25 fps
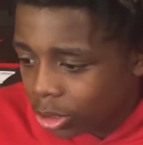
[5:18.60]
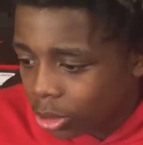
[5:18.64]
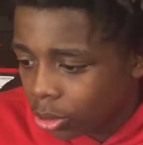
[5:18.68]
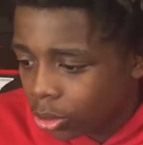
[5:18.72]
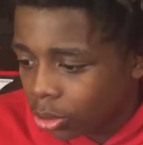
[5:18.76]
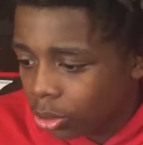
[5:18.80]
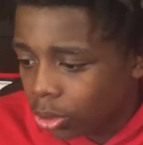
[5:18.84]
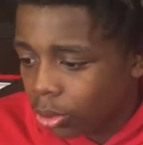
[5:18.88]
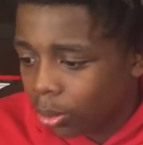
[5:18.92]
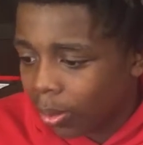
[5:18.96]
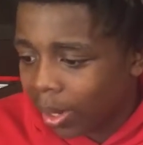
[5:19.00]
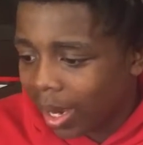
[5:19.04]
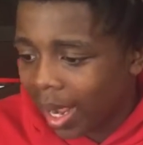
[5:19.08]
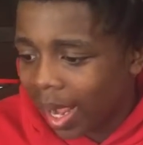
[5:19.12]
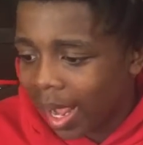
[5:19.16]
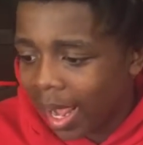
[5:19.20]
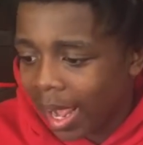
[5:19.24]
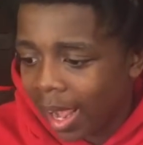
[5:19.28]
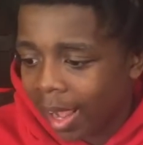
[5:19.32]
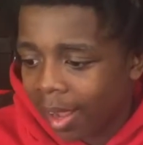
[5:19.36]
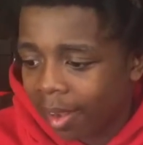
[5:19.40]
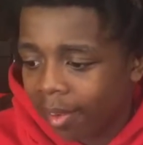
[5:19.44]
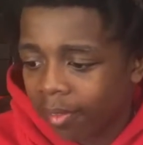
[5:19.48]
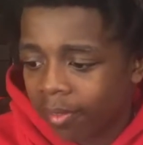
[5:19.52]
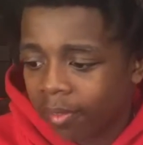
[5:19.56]
many shoes do
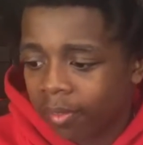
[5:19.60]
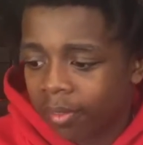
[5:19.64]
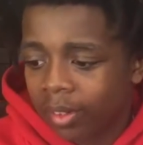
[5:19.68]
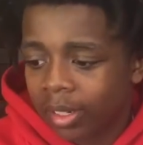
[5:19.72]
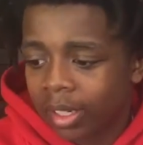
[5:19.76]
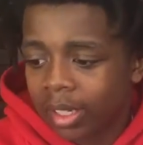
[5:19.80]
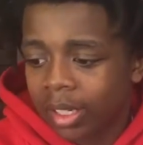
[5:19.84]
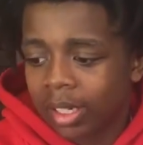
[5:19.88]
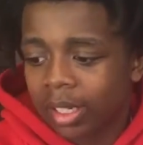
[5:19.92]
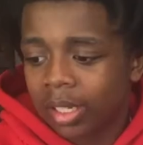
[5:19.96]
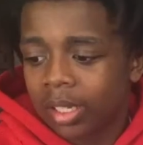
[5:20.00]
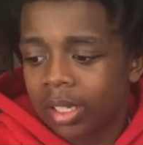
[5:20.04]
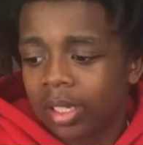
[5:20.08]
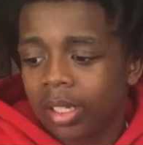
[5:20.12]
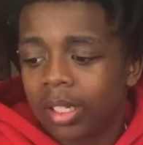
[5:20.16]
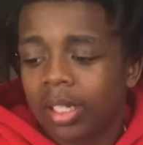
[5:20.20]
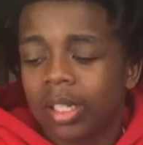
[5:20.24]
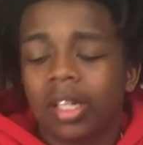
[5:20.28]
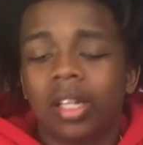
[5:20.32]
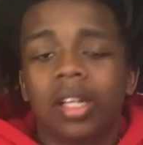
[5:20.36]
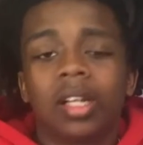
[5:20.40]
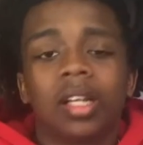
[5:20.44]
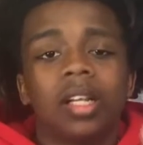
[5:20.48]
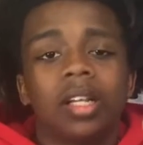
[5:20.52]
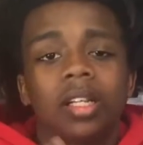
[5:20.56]
I have?
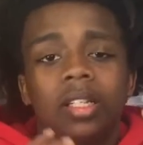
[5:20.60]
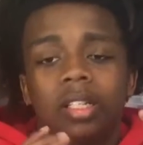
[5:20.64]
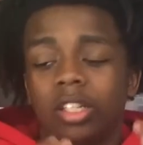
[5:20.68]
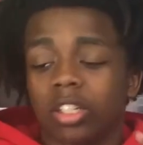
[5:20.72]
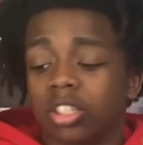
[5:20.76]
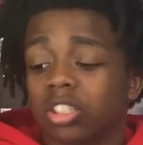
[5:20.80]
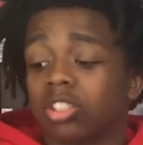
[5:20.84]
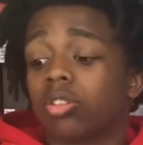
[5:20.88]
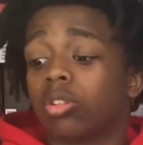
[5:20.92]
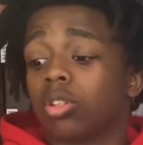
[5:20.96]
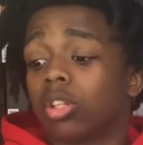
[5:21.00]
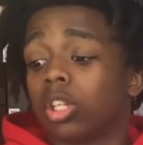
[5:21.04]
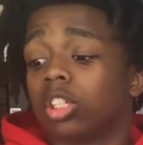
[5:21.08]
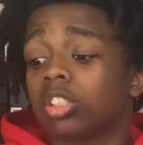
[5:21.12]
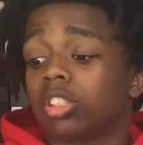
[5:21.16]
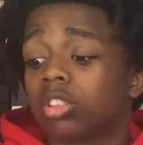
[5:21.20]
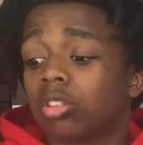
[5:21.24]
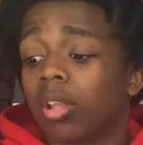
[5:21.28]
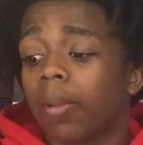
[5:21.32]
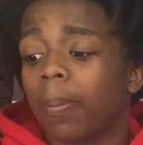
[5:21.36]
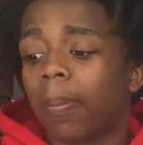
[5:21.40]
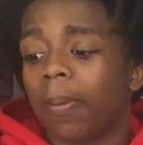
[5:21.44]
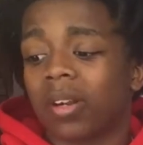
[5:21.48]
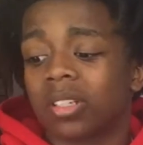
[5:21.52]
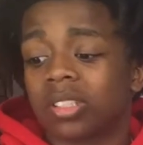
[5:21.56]
There's
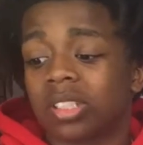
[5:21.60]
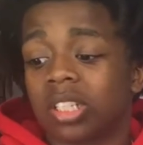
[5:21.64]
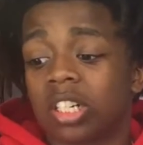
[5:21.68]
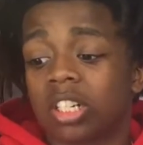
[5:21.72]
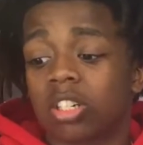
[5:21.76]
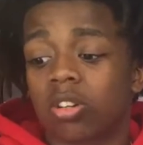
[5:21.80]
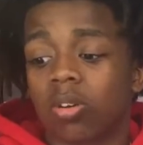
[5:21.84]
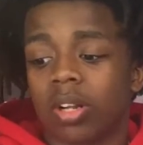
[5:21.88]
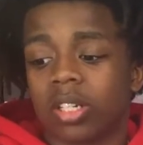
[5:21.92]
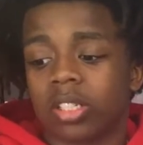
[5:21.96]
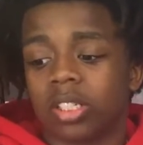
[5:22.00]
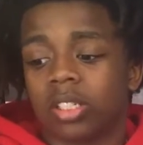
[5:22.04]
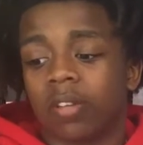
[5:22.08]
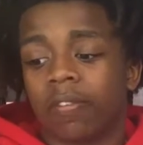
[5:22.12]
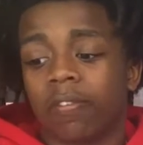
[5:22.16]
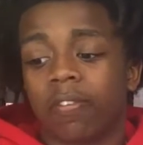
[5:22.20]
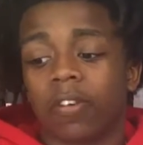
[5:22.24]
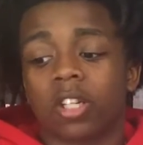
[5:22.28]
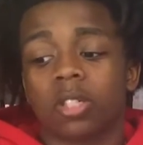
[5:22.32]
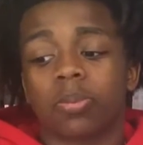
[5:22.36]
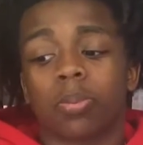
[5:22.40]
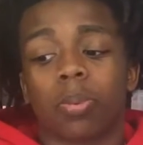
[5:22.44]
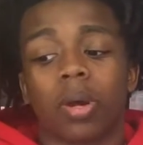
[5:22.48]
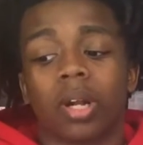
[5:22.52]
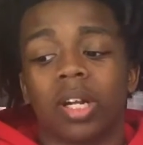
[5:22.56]
3 parts to this question.
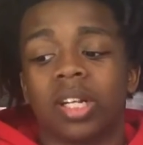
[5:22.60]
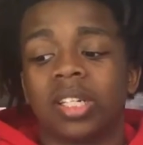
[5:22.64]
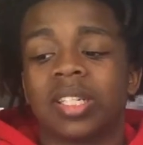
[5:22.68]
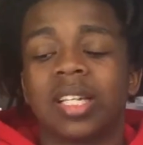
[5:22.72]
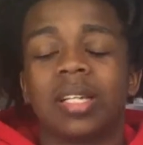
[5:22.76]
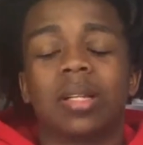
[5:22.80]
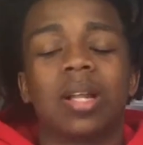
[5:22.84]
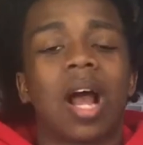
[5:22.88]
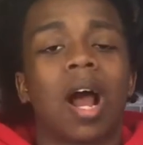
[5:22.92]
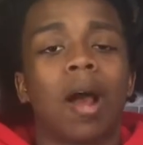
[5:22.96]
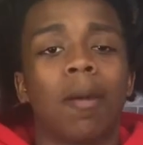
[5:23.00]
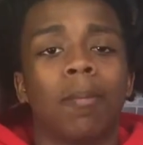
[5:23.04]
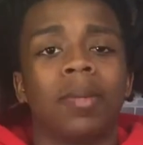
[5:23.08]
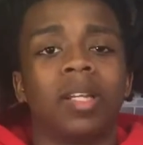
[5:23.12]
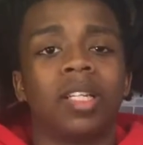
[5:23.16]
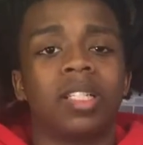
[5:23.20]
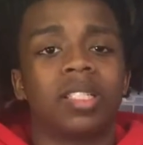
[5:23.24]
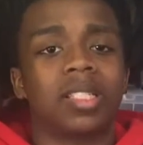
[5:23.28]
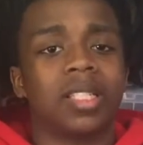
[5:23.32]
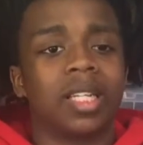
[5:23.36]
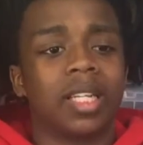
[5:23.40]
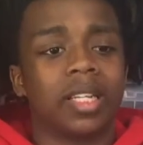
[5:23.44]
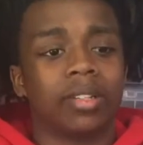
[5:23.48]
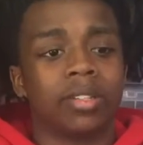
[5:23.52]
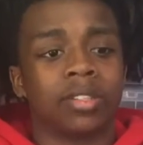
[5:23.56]
The first part is, how
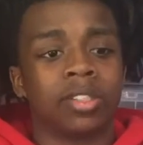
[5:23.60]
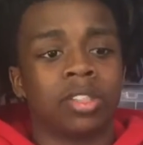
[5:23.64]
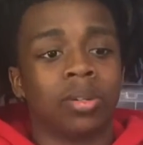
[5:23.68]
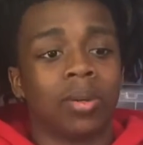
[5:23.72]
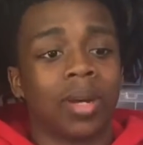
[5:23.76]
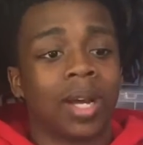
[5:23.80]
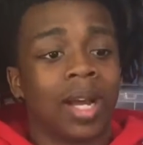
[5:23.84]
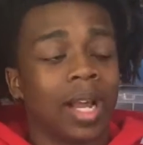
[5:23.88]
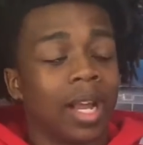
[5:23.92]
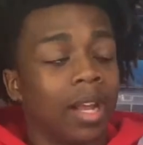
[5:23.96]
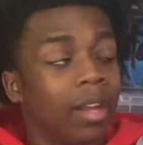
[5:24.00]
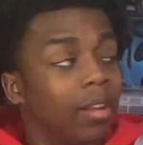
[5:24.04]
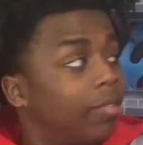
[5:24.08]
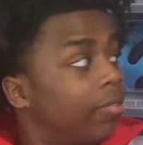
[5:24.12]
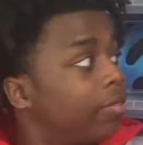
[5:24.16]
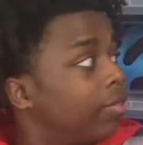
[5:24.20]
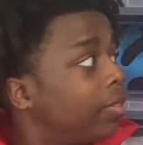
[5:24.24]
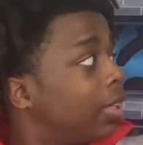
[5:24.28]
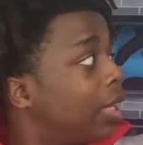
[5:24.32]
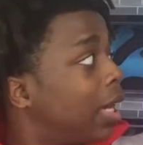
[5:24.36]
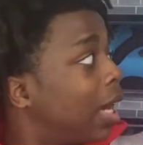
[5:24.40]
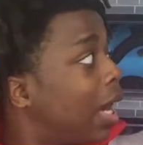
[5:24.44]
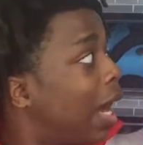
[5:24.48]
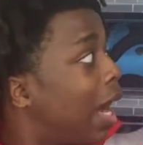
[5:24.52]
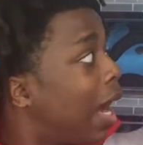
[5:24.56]
many sneakers do I have?
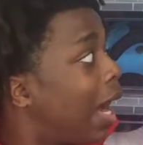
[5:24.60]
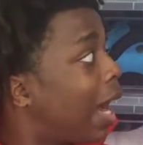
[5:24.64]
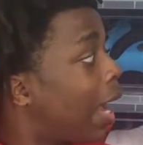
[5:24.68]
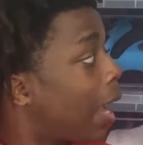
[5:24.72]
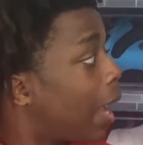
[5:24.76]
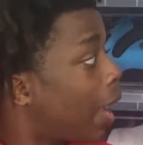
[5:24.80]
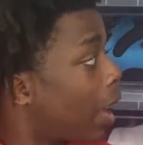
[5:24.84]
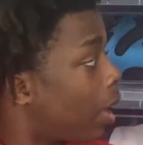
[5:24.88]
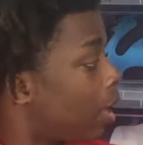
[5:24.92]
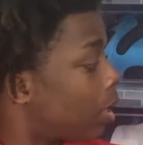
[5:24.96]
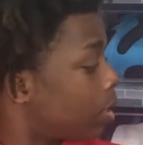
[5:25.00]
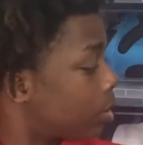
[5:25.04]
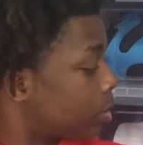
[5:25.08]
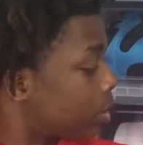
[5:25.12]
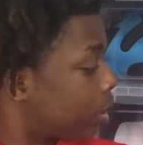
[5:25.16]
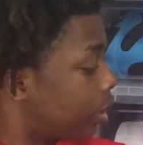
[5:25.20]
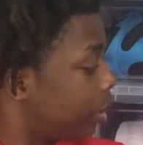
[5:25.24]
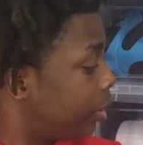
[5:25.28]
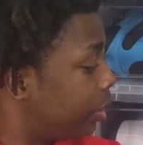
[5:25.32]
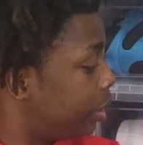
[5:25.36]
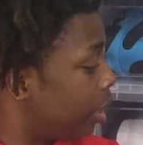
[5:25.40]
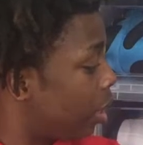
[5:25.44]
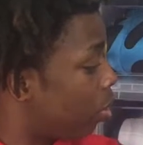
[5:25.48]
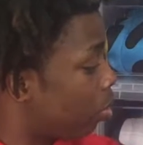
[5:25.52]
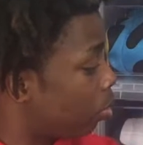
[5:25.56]
I
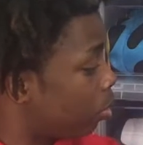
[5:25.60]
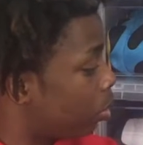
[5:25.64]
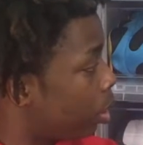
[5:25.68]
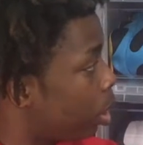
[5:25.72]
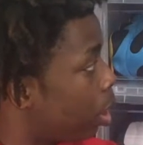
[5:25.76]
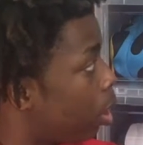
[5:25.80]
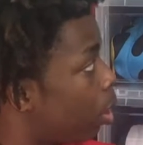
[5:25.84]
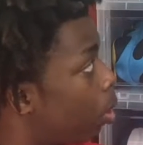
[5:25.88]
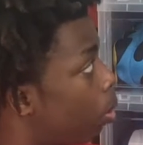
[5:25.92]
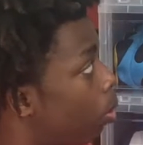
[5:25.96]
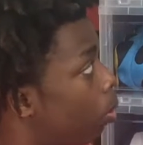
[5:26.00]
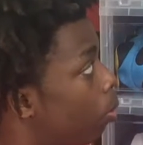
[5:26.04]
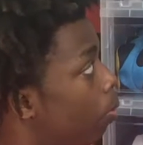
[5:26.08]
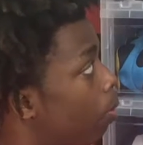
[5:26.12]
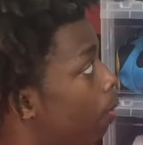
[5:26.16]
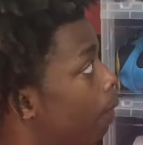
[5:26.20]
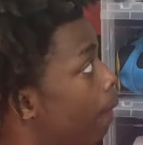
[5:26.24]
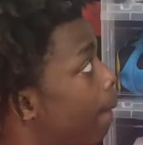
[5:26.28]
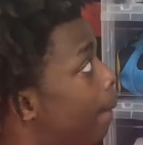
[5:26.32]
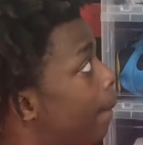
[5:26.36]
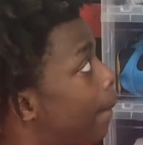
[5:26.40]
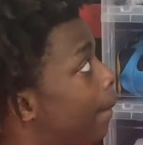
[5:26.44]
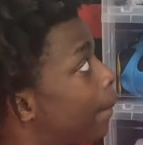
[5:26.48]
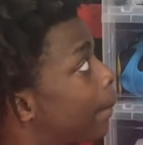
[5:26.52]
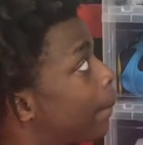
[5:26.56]
honestly don't know.
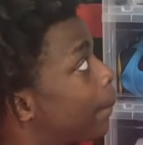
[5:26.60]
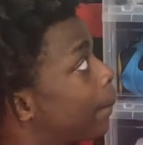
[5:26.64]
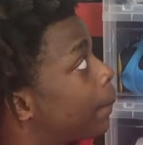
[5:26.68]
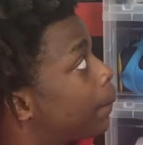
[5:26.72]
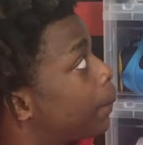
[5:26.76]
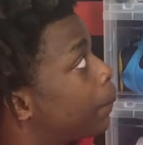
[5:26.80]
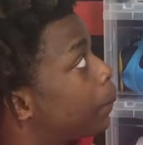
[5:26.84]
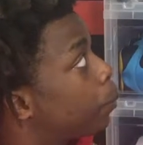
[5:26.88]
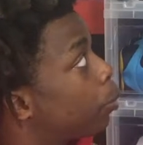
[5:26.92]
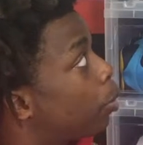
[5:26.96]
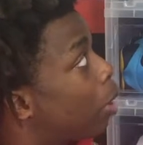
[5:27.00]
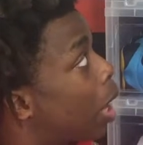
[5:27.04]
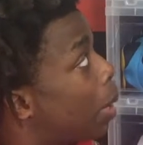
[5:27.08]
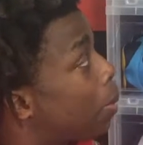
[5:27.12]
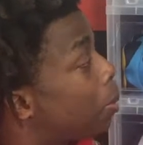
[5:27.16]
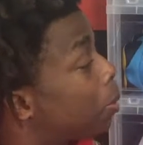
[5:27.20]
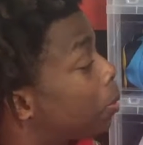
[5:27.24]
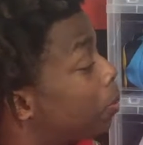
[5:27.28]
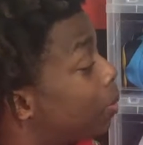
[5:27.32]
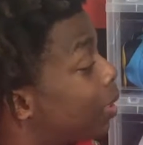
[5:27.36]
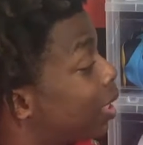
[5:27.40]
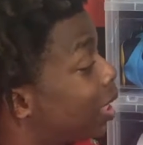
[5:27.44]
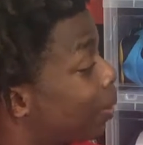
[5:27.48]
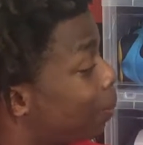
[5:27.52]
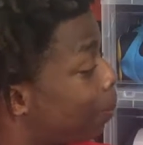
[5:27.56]

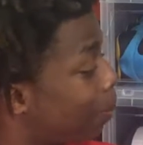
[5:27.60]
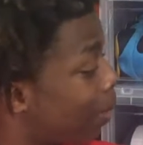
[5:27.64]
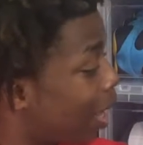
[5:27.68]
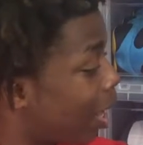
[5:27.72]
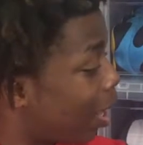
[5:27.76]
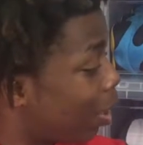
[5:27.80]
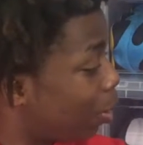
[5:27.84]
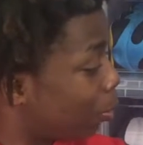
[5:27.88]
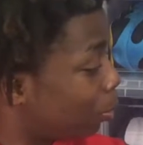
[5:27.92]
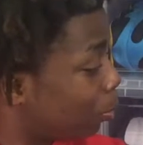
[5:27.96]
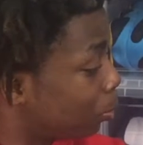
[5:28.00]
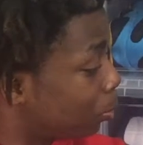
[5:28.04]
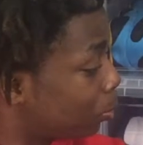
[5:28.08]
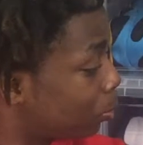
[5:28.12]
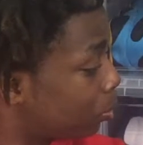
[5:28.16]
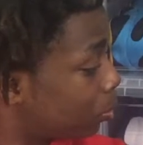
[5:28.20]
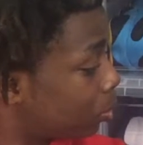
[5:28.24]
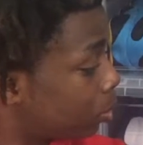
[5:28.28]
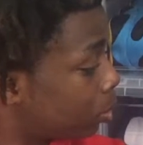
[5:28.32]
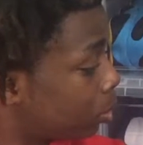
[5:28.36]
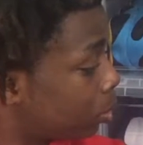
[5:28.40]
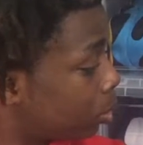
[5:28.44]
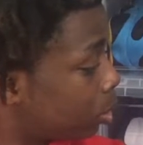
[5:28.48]
Probably about